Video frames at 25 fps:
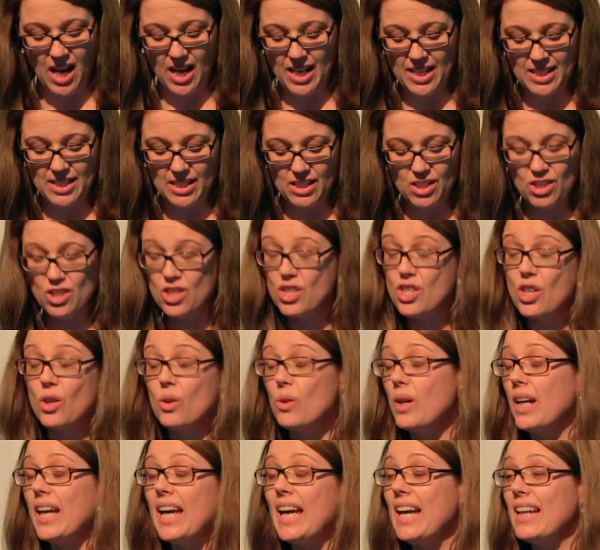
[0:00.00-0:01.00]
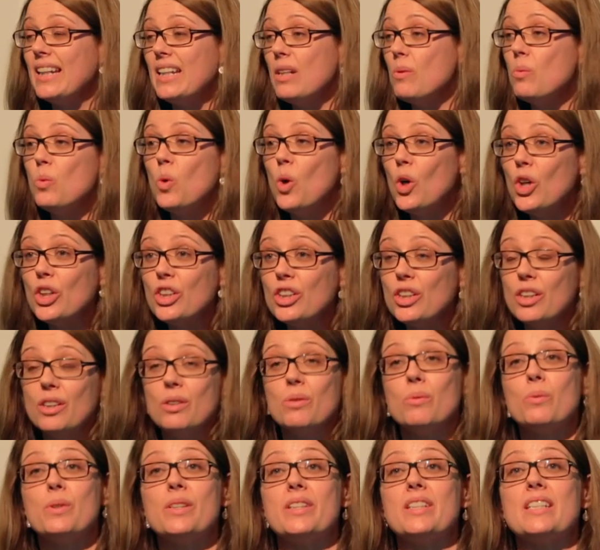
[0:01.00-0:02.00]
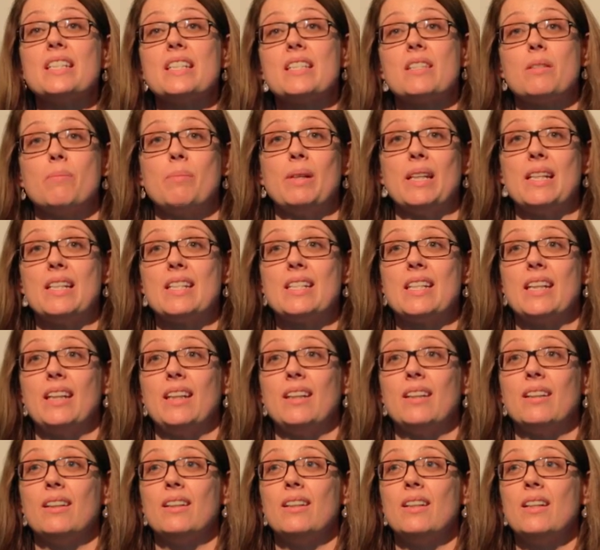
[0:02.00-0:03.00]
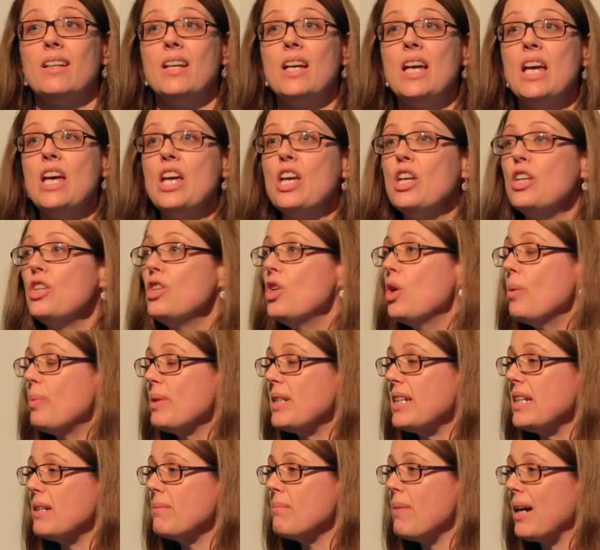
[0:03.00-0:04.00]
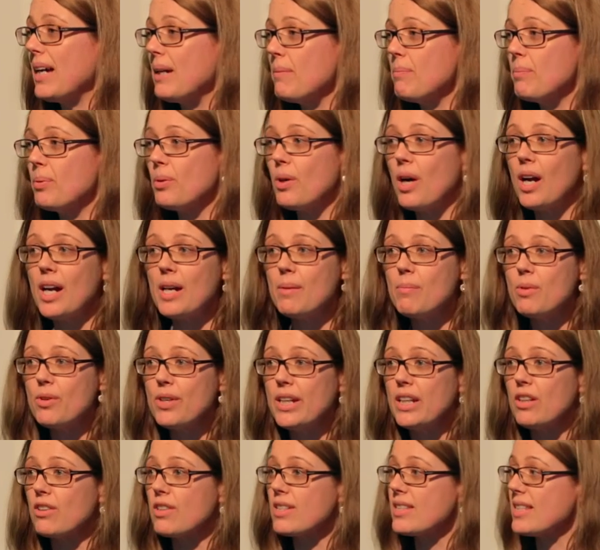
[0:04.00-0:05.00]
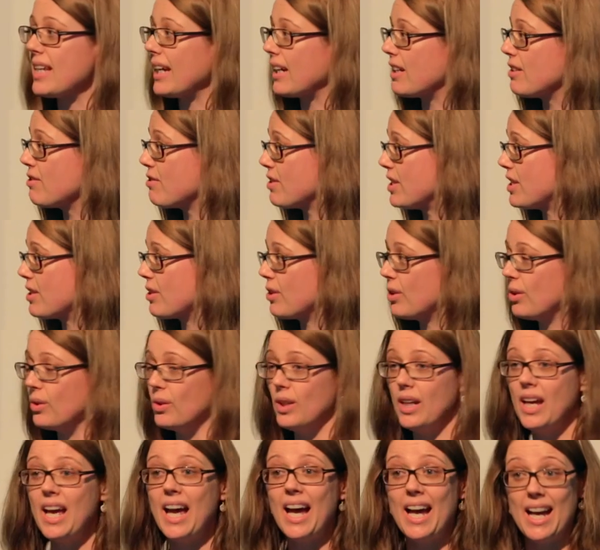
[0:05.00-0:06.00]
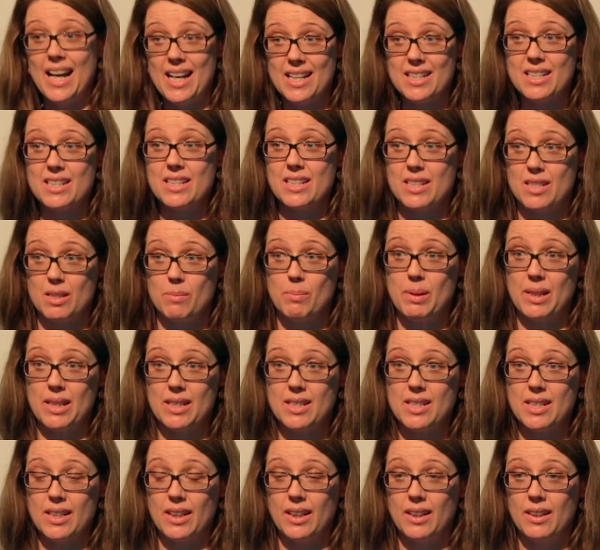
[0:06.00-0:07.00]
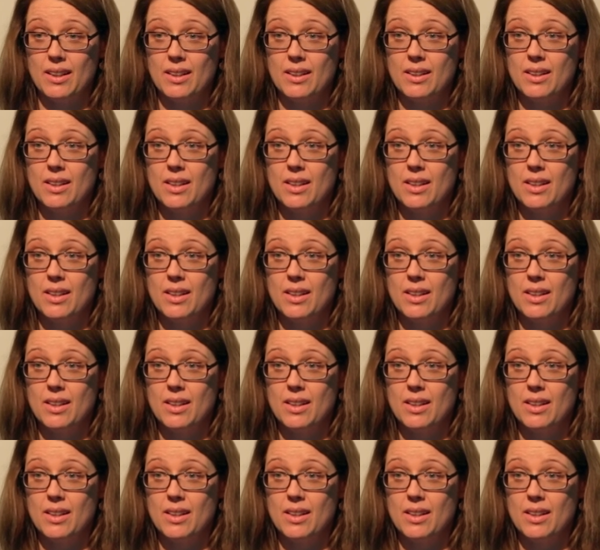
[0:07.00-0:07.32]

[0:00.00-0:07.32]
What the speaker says: I didn't know anyone with a disability. Nobody in my primary or secondary school had a disability.